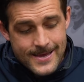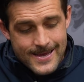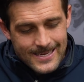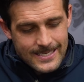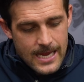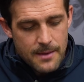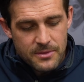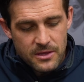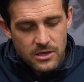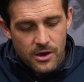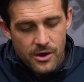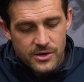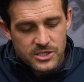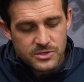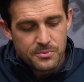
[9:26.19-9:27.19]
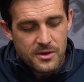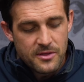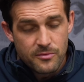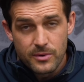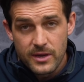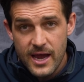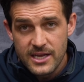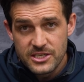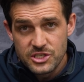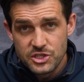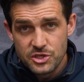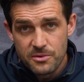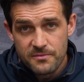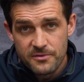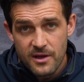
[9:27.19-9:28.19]
Same thing goes with regards to
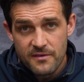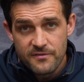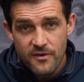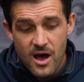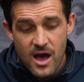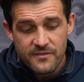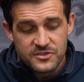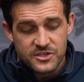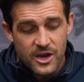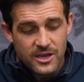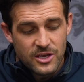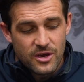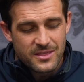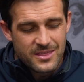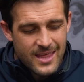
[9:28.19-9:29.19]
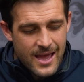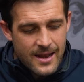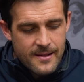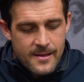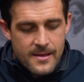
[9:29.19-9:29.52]
Zoom Fly 5. So you've got that